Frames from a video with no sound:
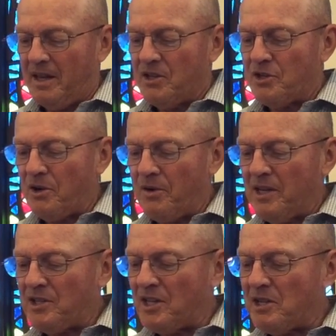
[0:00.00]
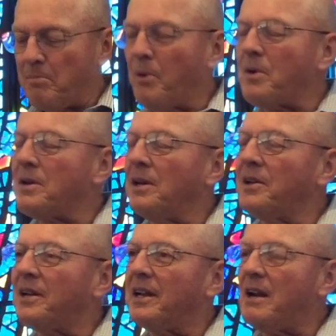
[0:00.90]
So it's important to
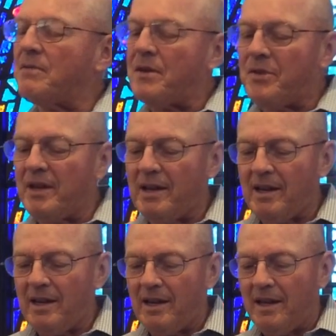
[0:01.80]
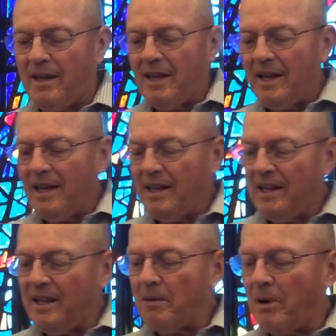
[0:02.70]
look at everything
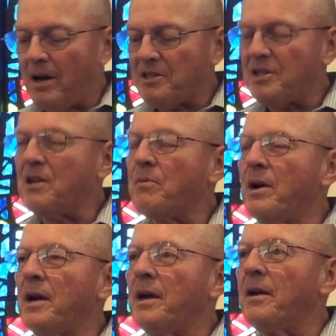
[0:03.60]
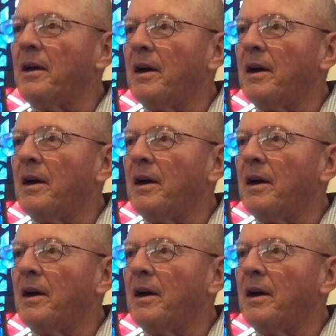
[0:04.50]
in a positive way.